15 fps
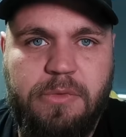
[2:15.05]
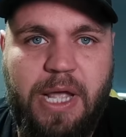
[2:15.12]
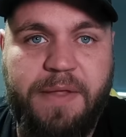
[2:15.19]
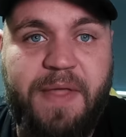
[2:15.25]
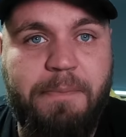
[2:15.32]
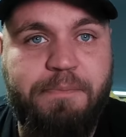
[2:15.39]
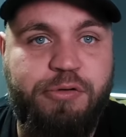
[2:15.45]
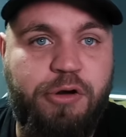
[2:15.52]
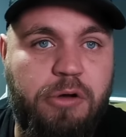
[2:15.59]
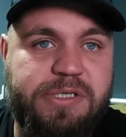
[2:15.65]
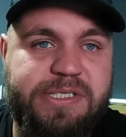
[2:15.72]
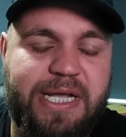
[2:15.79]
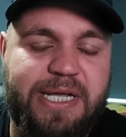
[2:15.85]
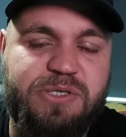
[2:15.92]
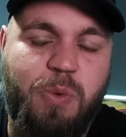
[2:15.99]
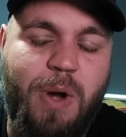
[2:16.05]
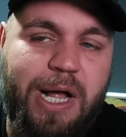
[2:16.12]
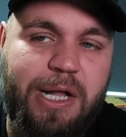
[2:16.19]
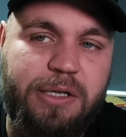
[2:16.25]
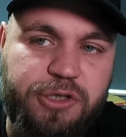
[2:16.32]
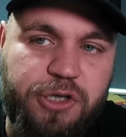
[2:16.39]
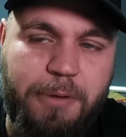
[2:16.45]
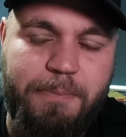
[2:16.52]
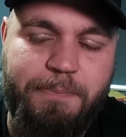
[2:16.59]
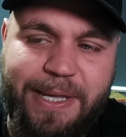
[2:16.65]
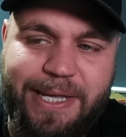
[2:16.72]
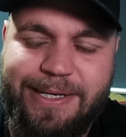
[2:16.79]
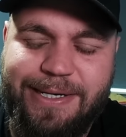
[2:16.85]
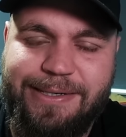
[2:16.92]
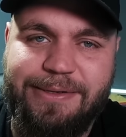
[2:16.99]
And that process, while not
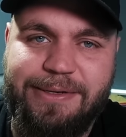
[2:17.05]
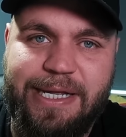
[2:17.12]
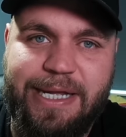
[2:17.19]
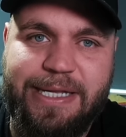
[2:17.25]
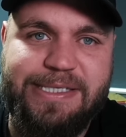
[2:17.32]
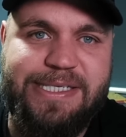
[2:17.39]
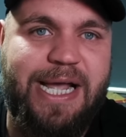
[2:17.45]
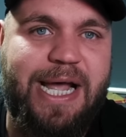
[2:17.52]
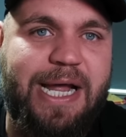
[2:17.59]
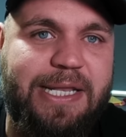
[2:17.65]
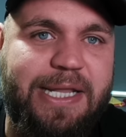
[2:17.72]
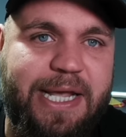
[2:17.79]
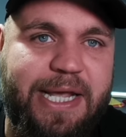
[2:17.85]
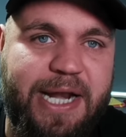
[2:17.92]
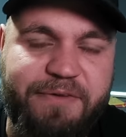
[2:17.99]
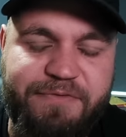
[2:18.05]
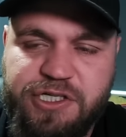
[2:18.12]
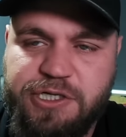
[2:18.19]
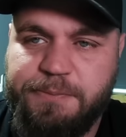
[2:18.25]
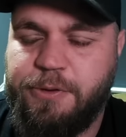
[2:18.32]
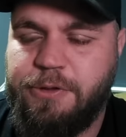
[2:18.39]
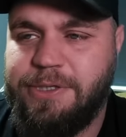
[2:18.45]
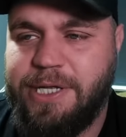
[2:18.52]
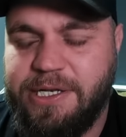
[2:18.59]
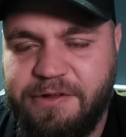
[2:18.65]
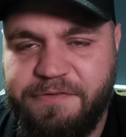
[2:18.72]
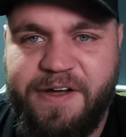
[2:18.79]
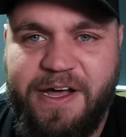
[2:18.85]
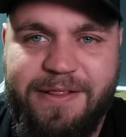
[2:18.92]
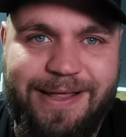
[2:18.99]
being entirely inevitable, and the
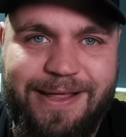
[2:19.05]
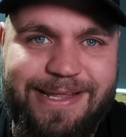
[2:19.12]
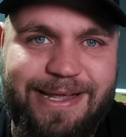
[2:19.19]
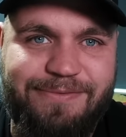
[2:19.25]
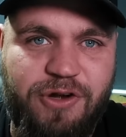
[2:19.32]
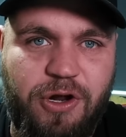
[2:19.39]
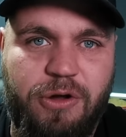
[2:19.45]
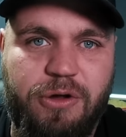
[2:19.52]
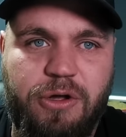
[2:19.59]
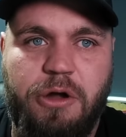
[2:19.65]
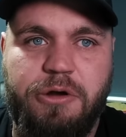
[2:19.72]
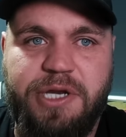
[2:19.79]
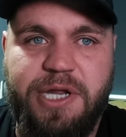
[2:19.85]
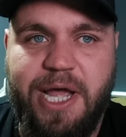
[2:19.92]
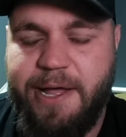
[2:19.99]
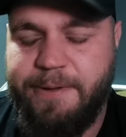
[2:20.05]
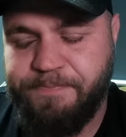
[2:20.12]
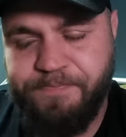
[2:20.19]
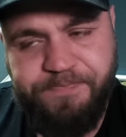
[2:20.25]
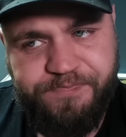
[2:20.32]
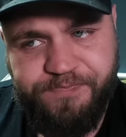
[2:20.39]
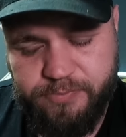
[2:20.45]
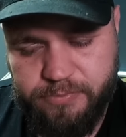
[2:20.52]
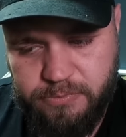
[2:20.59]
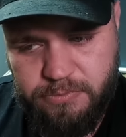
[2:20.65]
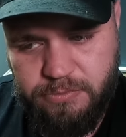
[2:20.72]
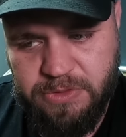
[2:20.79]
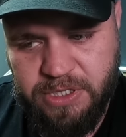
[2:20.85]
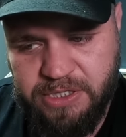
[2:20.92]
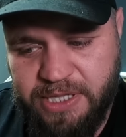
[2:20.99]
fact that they've not gone yet,
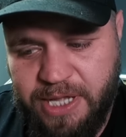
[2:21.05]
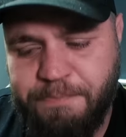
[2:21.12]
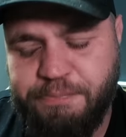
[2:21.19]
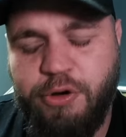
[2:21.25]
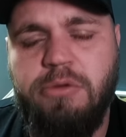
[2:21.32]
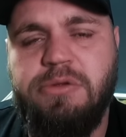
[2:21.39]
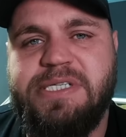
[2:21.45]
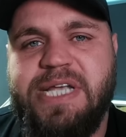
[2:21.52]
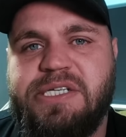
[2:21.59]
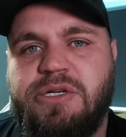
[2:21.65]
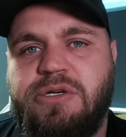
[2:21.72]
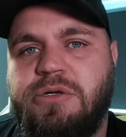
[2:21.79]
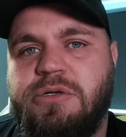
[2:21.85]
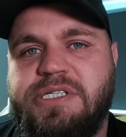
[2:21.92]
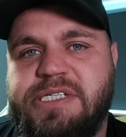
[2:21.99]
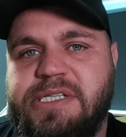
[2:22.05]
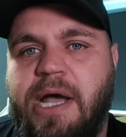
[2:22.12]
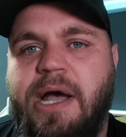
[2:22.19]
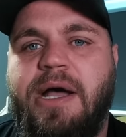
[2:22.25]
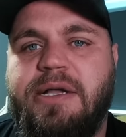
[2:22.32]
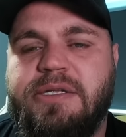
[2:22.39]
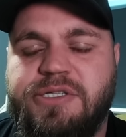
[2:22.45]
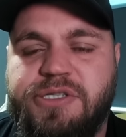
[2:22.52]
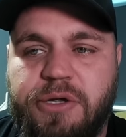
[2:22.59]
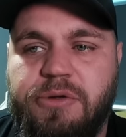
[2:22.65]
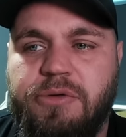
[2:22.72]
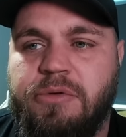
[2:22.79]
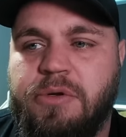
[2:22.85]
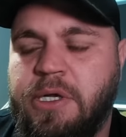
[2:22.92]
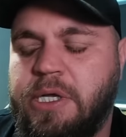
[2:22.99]
that process could start
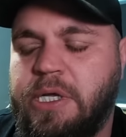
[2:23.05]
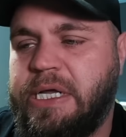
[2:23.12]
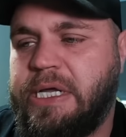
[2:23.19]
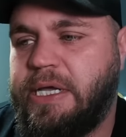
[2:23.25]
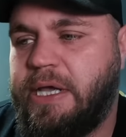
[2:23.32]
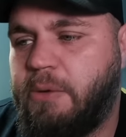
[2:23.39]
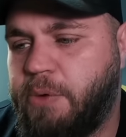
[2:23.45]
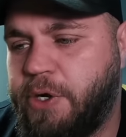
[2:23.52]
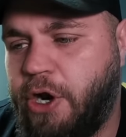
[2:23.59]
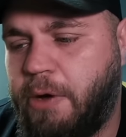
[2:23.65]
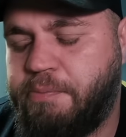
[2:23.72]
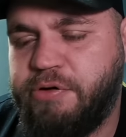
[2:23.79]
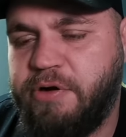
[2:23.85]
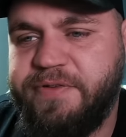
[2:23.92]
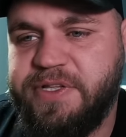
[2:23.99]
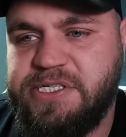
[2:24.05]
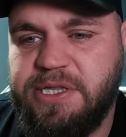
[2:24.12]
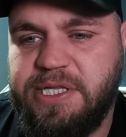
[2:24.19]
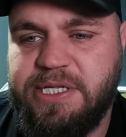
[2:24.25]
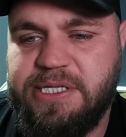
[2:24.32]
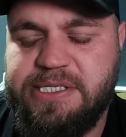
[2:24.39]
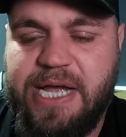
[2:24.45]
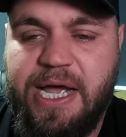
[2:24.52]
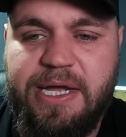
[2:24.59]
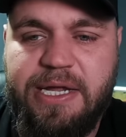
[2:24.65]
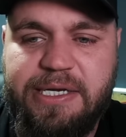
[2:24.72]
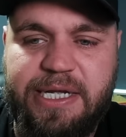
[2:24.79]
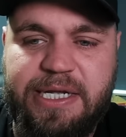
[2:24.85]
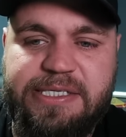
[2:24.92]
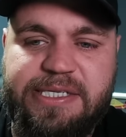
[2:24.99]
soon. And we're not privy to the entire
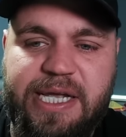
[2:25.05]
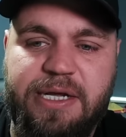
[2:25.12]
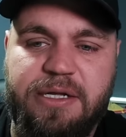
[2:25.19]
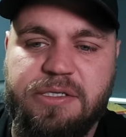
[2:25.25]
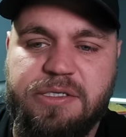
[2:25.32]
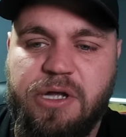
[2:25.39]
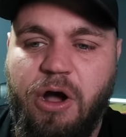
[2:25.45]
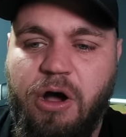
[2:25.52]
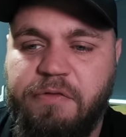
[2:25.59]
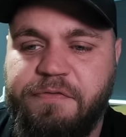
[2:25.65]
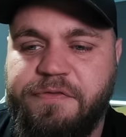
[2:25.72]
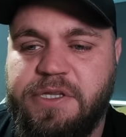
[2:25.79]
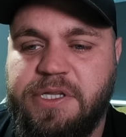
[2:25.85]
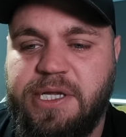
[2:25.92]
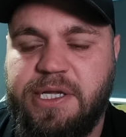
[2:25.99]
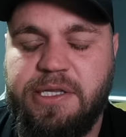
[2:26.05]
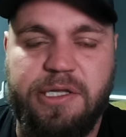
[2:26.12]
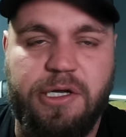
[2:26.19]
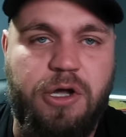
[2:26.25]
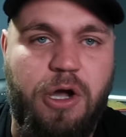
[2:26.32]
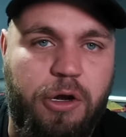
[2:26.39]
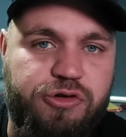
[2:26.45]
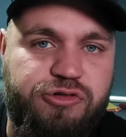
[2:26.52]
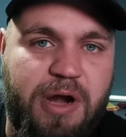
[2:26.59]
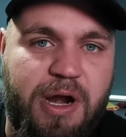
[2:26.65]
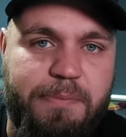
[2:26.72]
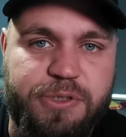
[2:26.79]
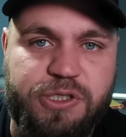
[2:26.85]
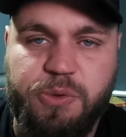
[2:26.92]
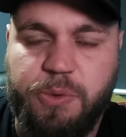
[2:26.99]
details of the
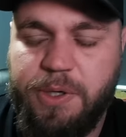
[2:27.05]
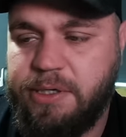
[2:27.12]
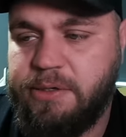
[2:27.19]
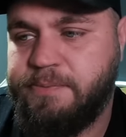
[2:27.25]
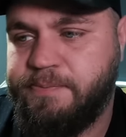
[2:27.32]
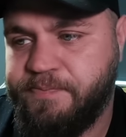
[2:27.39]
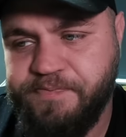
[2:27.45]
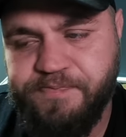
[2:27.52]
contract between